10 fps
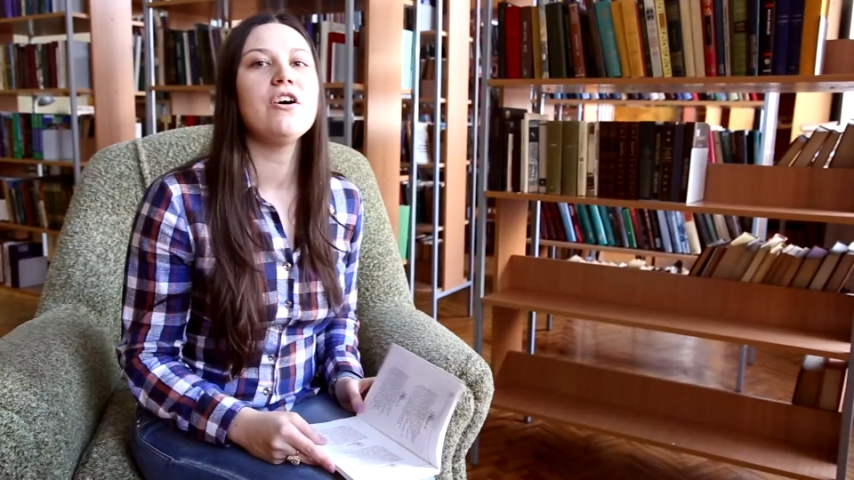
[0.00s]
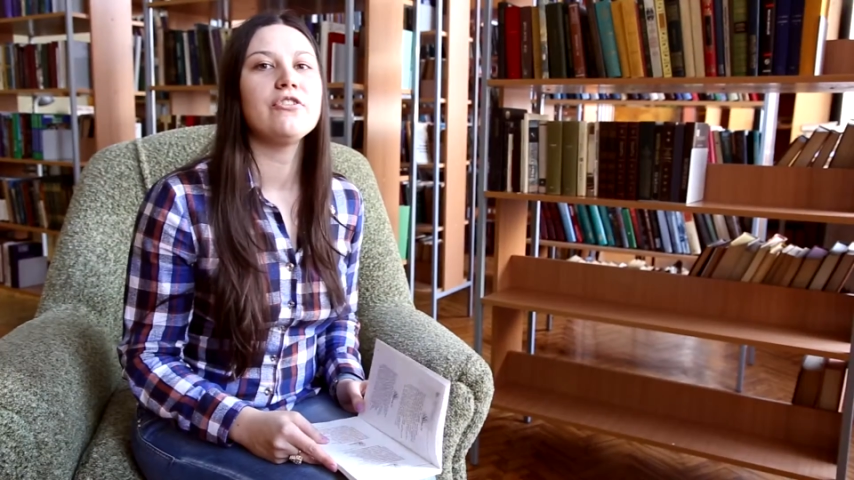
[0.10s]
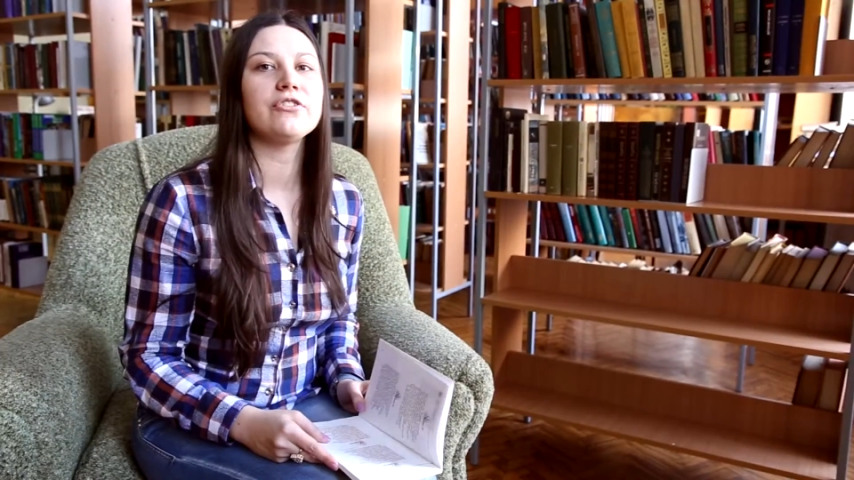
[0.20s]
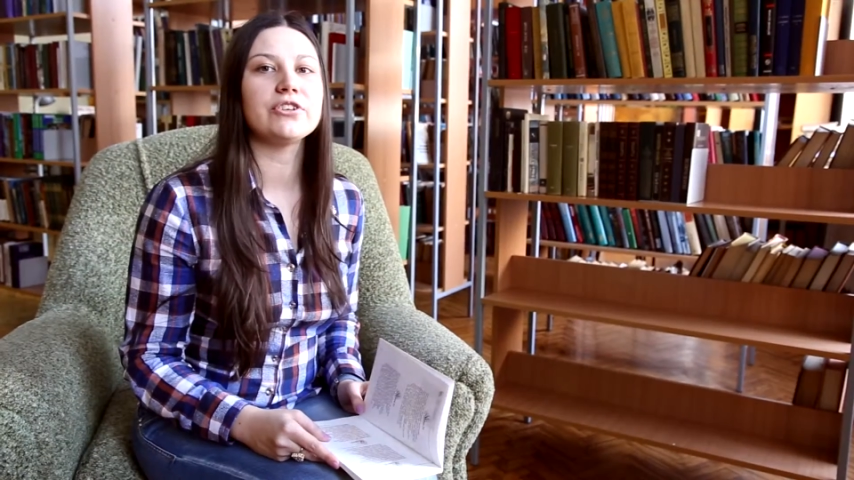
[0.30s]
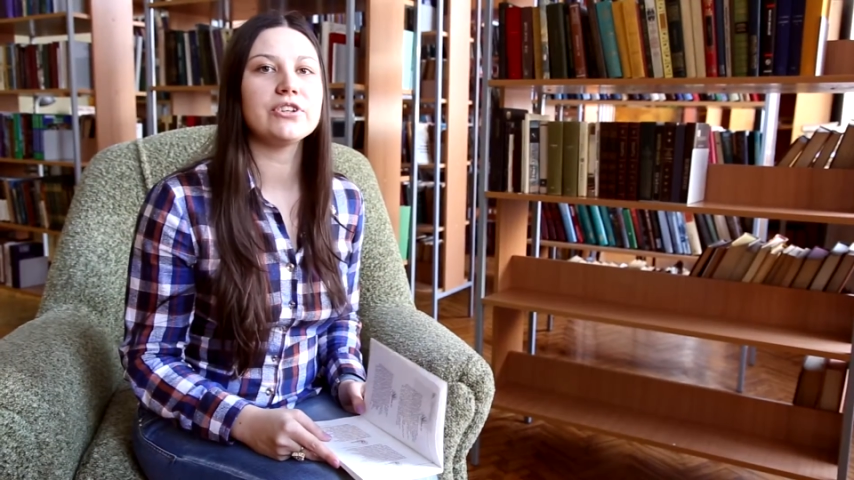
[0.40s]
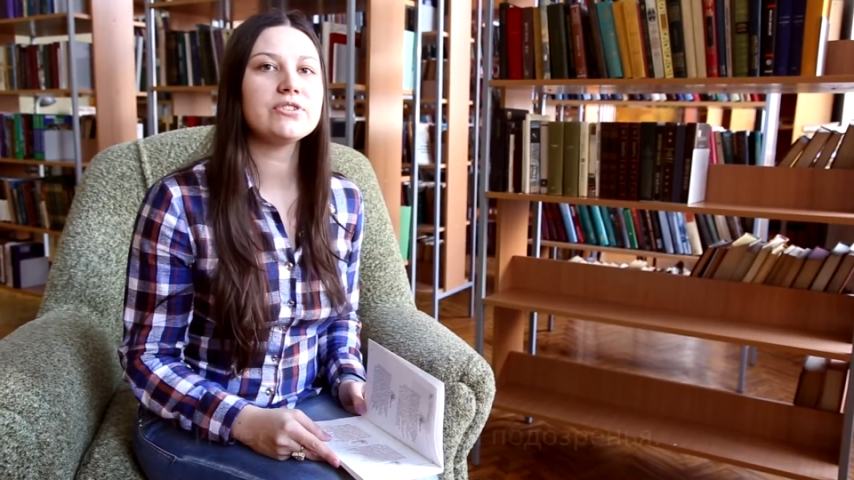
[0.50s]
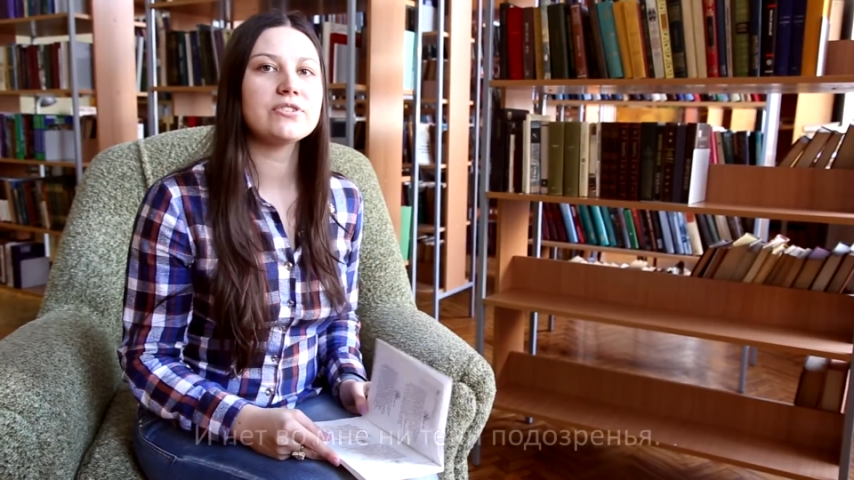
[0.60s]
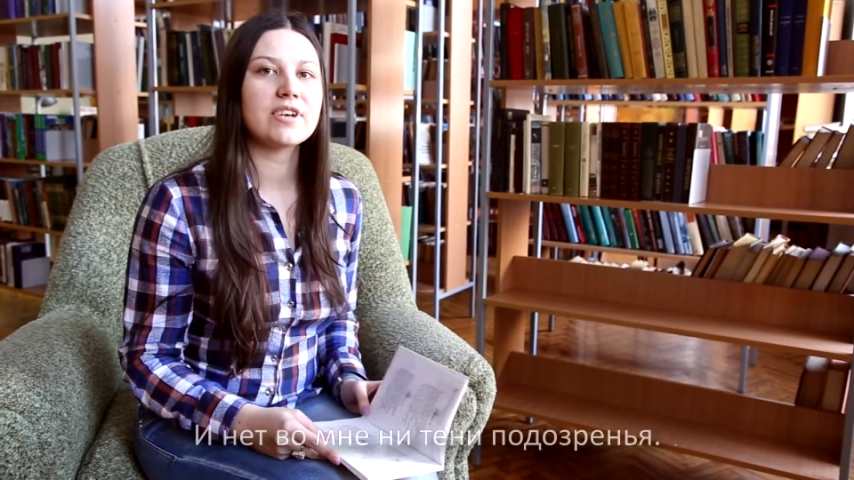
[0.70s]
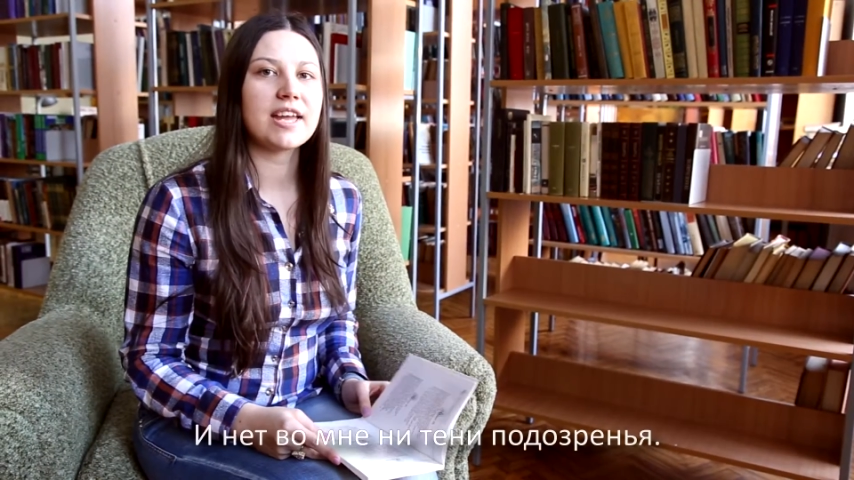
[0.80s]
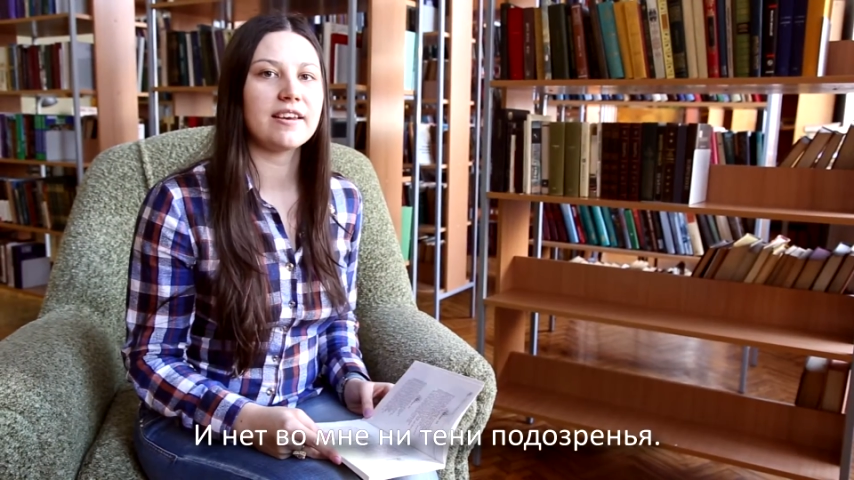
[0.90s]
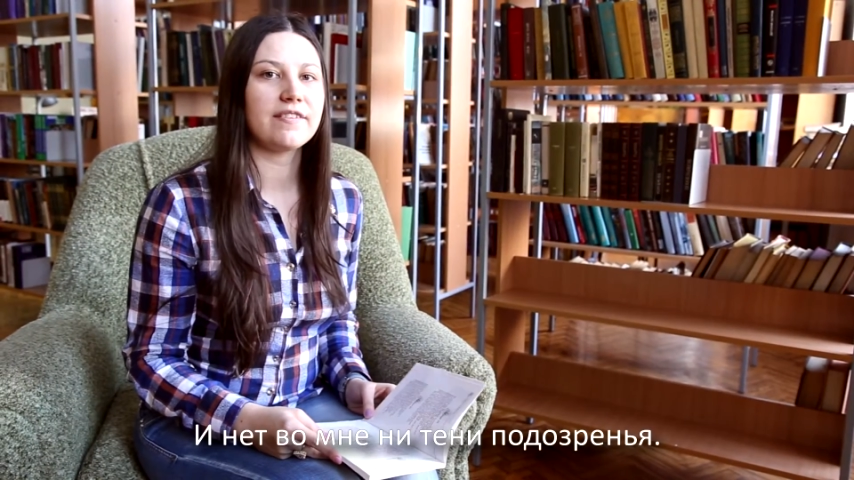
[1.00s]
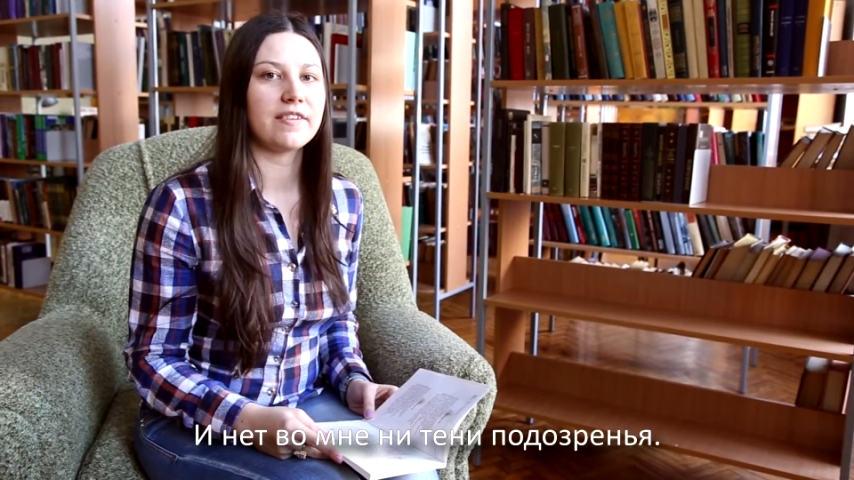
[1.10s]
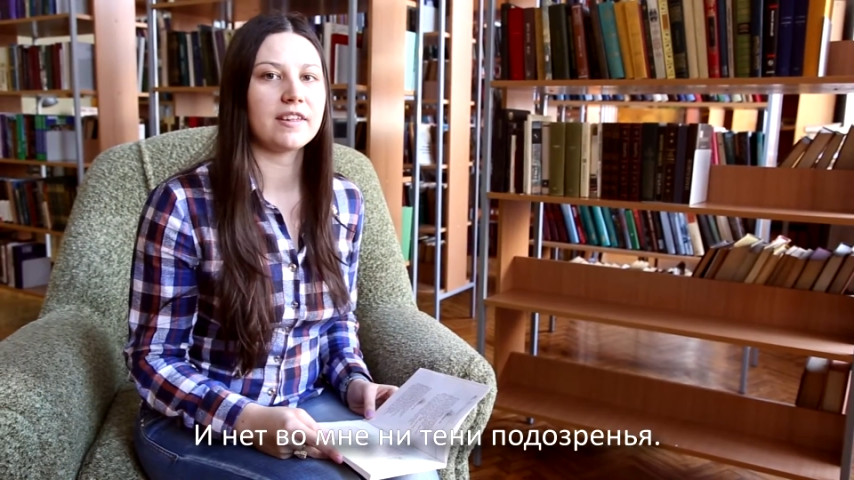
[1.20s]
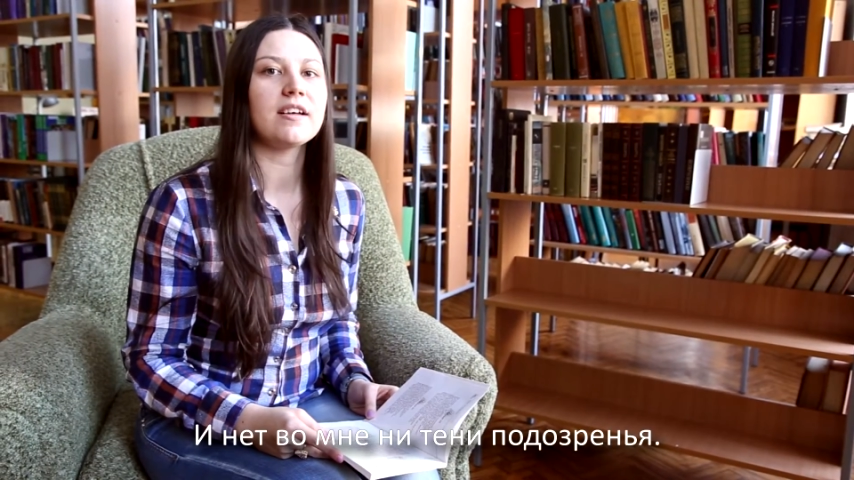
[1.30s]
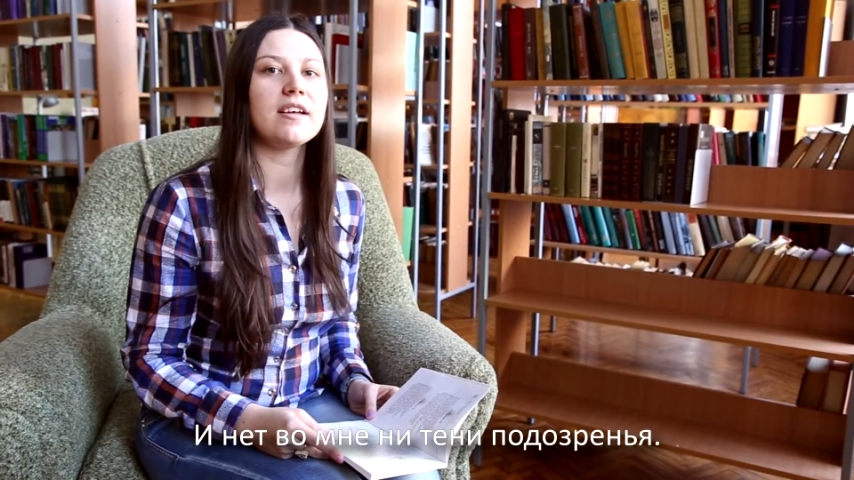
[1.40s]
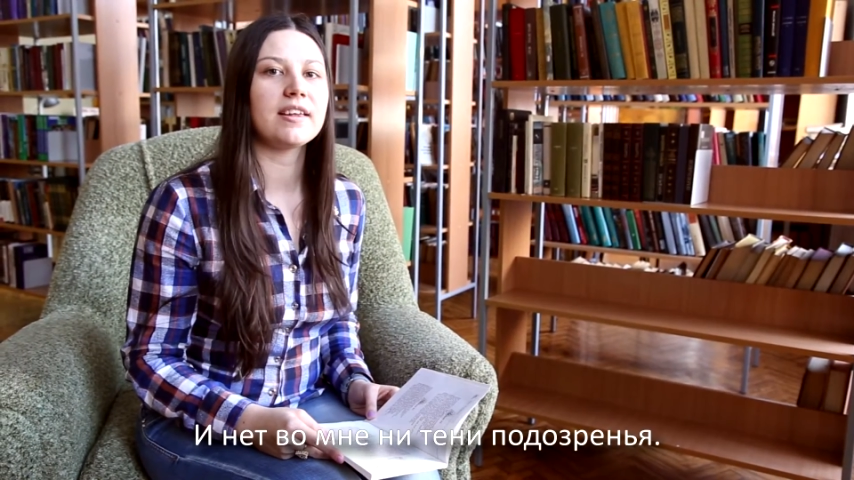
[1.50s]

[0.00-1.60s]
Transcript: for you do anything,